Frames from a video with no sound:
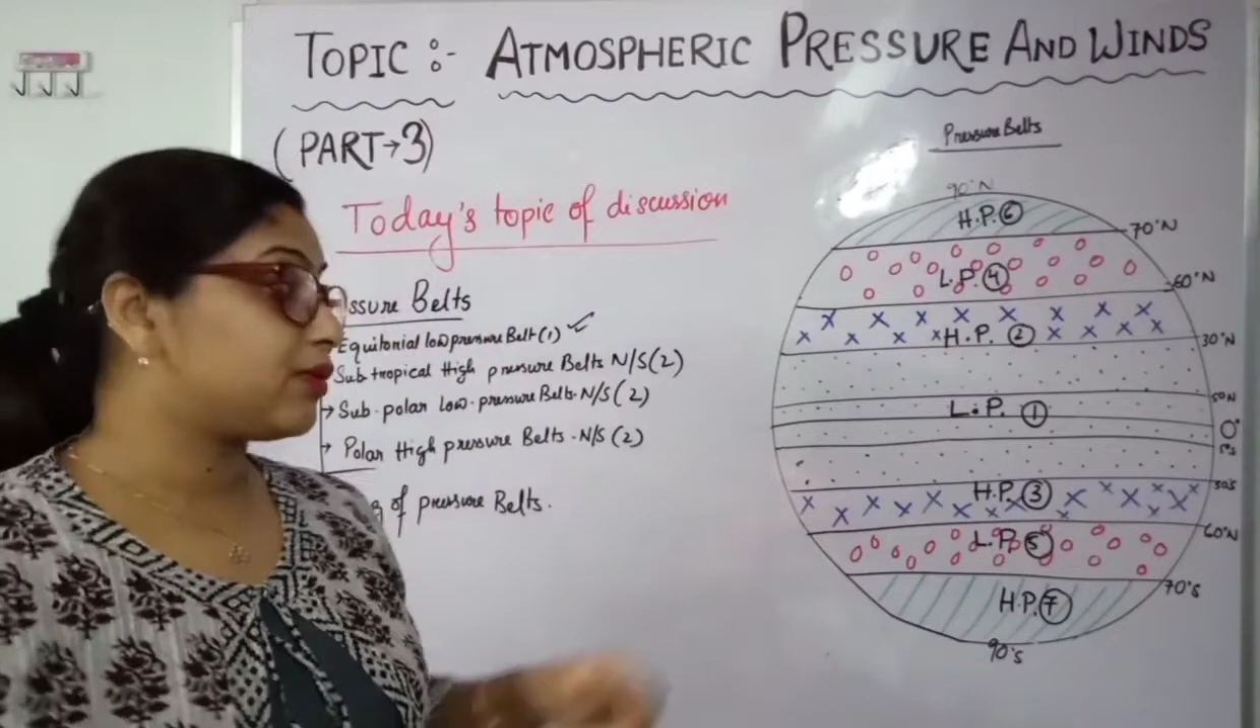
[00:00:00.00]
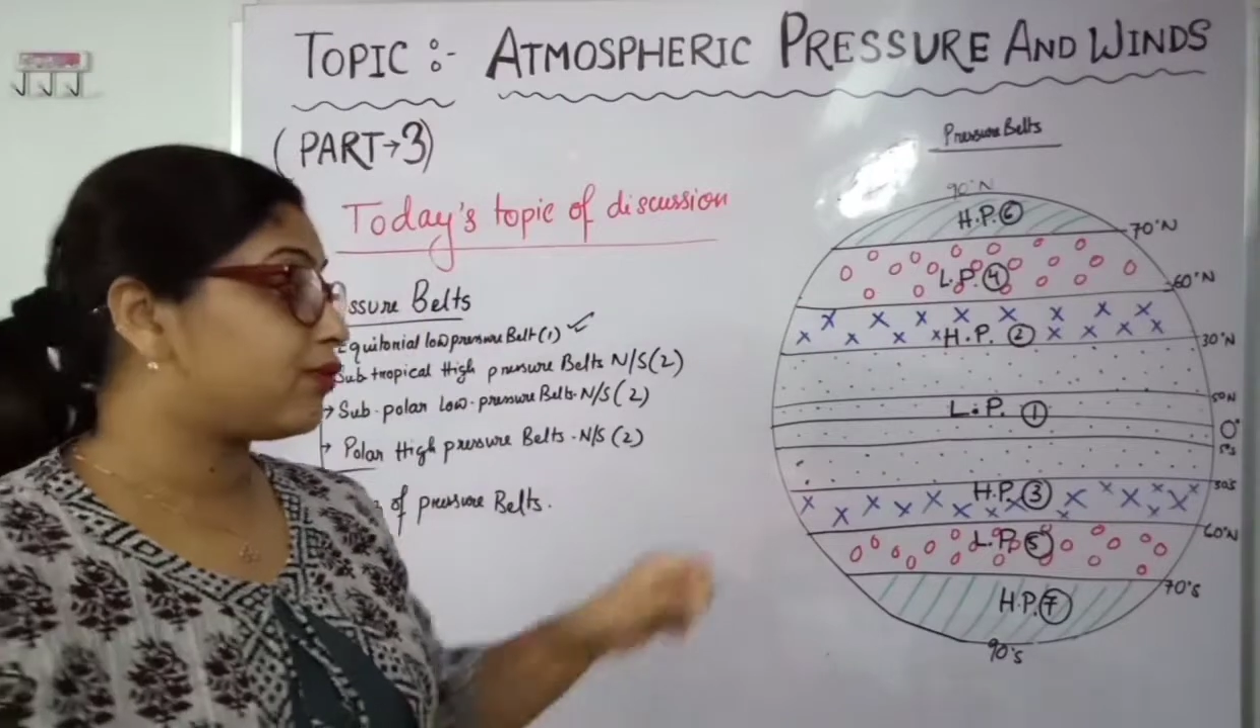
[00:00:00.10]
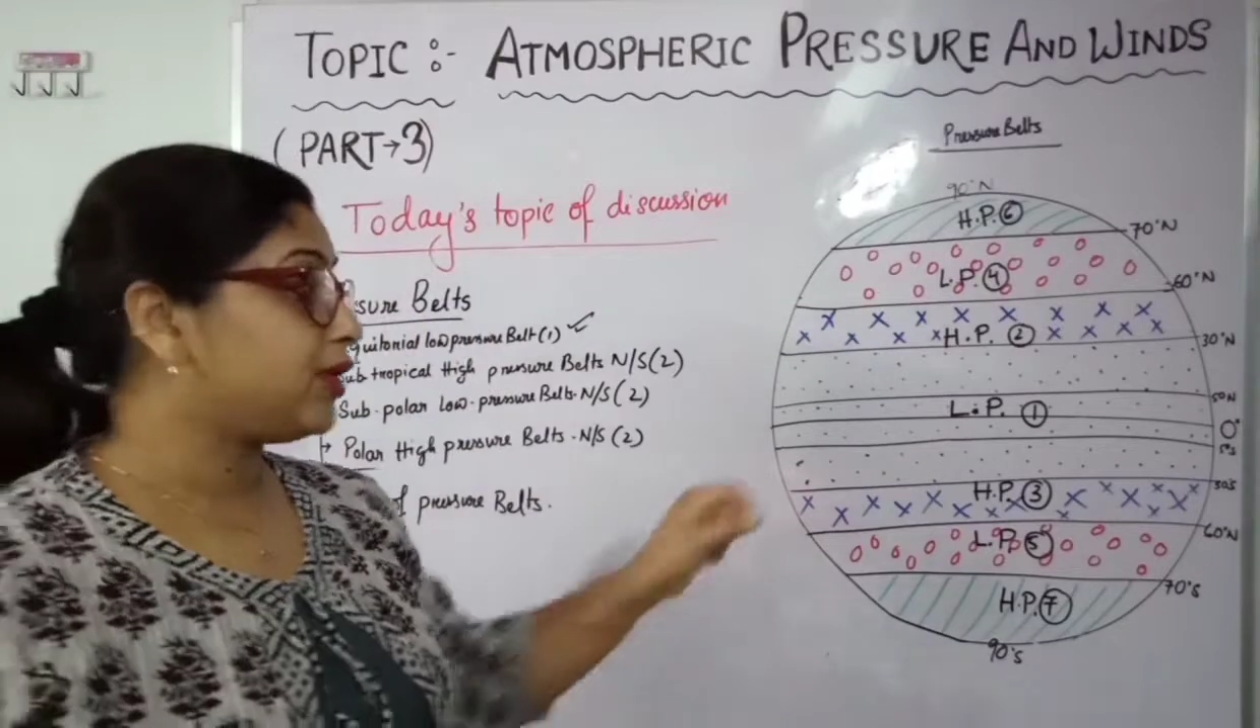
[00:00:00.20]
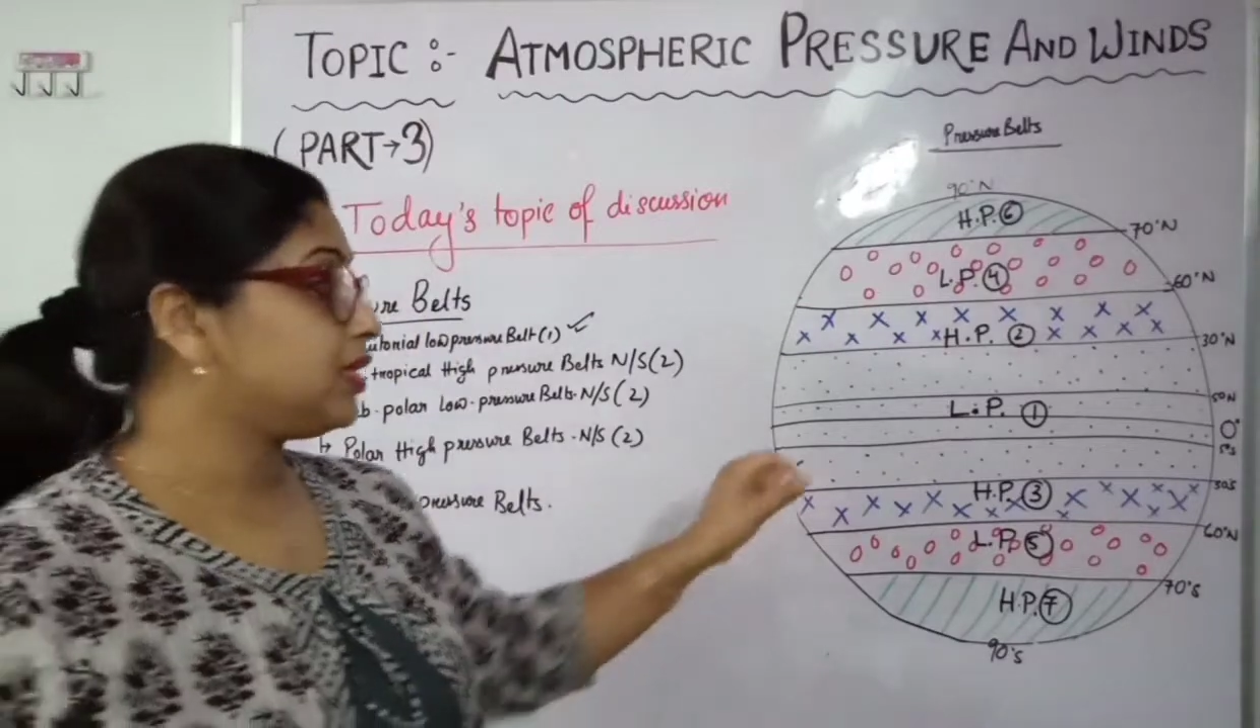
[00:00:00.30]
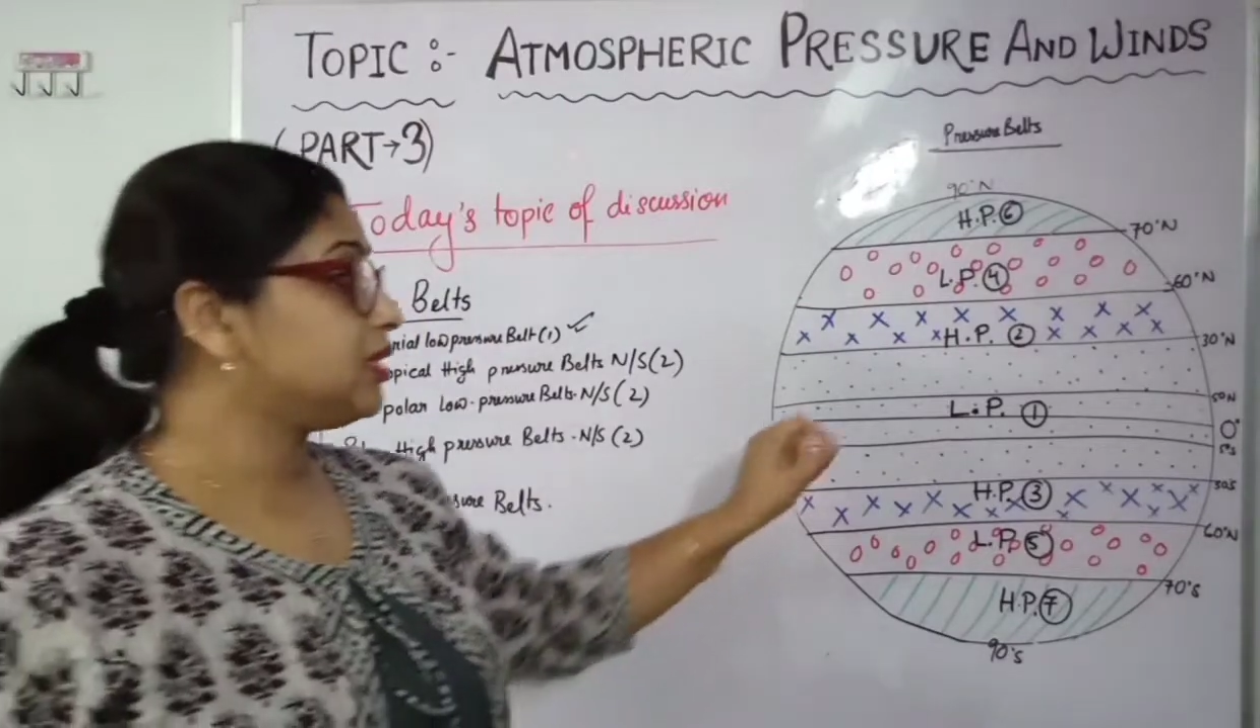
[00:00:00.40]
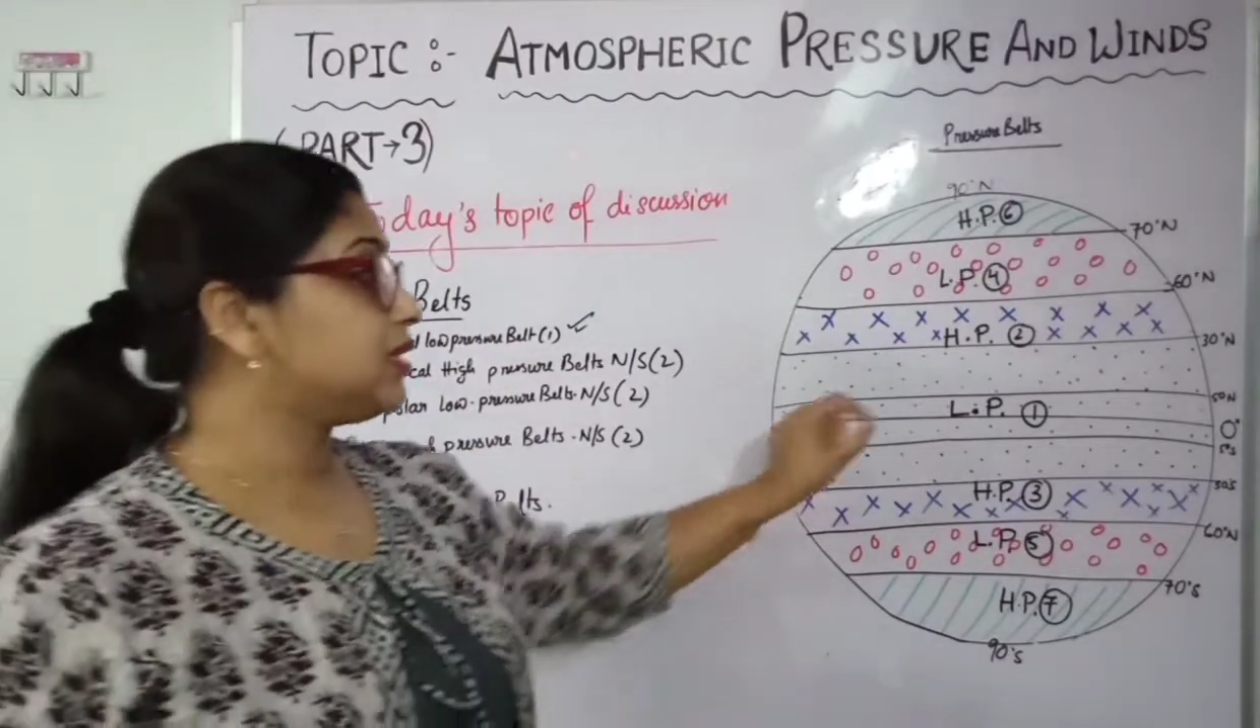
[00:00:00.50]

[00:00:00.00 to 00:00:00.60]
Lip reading: within